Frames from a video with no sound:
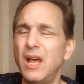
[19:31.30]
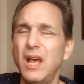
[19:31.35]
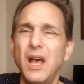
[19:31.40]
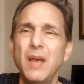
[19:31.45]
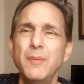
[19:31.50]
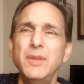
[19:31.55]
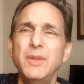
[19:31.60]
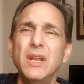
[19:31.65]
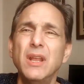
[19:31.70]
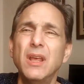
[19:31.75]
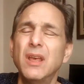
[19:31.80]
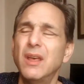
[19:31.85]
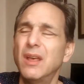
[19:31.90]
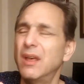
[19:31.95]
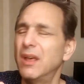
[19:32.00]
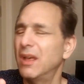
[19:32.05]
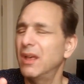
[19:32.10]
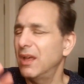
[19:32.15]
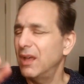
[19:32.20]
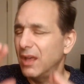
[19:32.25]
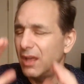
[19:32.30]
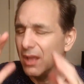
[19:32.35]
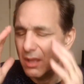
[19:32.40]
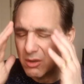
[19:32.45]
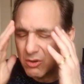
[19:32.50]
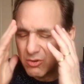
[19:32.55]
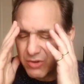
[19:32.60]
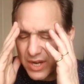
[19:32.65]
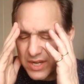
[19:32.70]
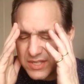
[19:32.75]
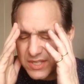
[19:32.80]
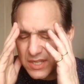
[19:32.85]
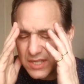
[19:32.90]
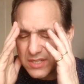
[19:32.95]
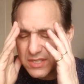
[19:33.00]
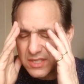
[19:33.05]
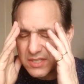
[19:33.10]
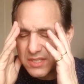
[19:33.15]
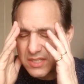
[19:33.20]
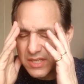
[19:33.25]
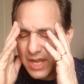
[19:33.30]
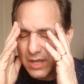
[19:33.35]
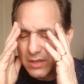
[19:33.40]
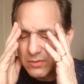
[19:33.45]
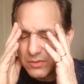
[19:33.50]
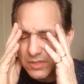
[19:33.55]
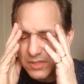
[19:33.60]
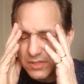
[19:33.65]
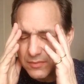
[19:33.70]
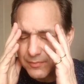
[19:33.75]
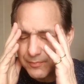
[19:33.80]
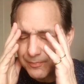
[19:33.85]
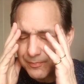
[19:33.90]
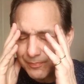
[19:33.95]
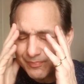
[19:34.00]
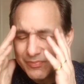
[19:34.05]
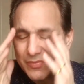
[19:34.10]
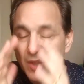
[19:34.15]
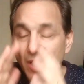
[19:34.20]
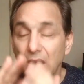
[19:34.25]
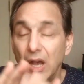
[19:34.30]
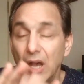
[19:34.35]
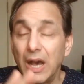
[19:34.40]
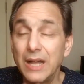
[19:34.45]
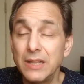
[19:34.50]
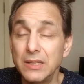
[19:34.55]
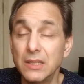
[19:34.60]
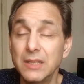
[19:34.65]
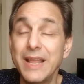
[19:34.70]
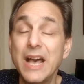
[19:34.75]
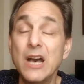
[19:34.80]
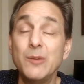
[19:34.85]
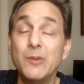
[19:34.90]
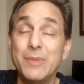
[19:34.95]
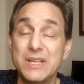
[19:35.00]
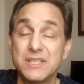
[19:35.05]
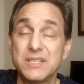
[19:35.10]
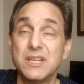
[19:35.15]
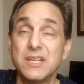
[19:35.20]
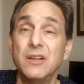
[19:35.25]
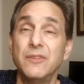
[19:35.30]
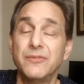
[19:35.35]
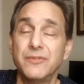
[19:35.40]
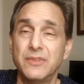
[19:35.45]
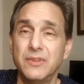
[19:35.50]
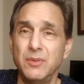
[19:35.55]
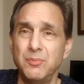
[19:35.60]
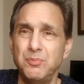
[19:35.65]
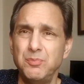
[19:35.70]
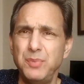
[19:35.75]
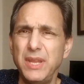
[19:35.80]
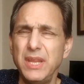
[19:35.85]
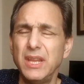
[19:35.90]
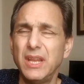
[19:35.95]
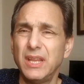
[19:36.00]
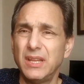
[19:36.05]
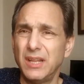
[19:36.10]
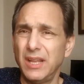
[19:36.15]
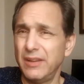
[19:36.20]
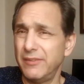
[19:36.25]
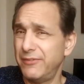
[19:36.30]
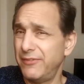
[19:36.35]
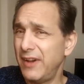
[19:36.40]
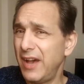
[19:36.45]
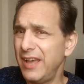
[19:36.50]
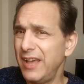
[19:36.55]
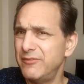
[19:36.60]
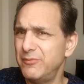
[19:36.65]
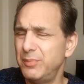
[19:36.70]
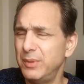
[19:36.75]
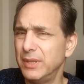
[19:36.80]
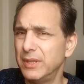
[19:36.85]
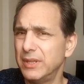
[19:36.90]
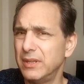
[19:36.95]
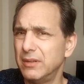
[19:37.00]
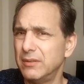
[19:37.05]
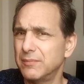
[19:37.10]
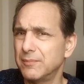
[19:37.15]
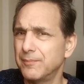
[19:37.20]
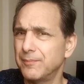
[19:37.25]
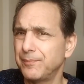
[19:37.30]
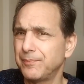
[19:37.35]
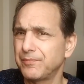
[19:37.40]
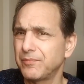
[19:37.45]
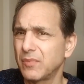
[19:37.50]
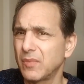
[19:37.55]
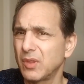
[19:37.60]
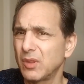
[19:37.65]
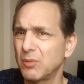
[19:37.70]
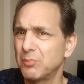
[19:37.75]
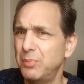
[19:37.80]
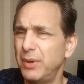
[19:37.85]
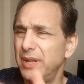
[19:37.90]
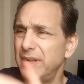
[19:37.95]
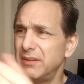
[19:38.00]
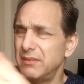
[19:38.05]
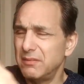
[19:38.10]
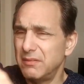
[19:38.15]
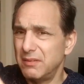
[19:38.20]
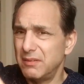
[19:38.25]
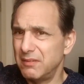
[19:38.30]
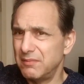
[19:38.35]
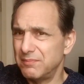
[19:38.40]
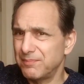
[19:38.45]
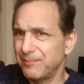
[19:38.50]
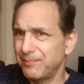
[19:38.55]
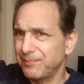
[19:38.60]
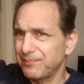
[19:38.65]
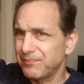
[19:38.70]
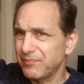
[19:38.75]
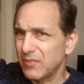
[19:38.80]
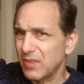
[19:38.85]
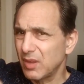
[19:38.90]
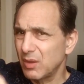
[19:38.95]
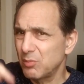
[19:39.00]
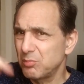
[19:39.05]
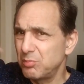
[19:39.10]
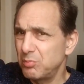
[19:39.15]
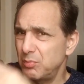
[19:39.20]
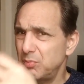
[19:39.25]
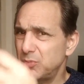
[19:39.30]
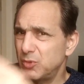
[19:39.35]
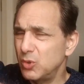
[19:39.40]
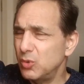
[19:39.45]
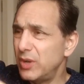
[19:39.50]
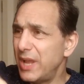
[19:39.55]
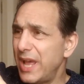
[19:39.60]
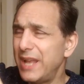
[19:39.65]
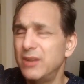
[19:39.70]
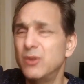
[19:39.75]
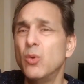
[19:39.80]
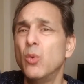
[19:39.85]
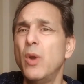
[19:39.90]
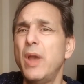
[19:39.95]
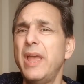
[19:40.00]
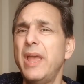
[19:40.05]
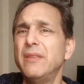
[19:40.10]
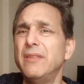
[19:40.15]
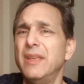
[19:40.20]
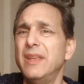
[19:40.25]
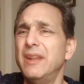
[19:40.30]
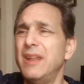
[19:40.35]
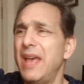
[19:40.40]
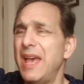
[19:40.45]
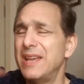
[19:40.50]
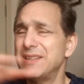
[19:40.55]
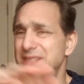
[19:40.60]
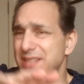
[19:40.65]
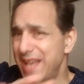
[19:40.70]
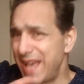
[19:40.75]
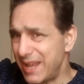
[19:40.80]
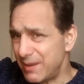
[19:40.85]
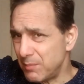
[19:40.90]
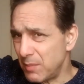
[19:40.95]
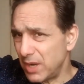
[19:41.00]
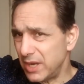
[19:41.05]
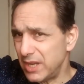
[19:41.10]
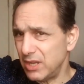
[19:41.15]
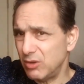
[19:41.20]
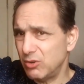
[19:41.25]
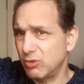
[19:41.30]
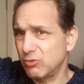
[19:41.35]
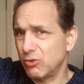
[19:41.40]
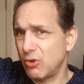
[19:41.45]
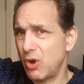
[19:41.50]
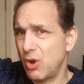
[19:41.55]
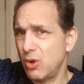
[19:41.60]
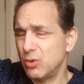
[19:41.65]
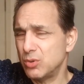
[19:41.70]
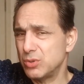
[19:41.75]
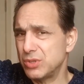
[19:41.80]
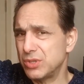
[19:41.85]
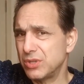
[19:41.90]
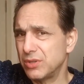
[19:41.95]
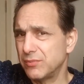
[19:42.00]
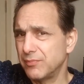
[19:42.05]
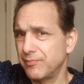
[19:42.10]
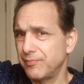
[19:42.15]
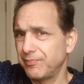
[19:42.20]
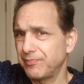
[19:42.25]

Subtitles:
I mean, crazy as it sounds, I'll allow myself to peak at like $5 billion. But do that in a way that as that money grows,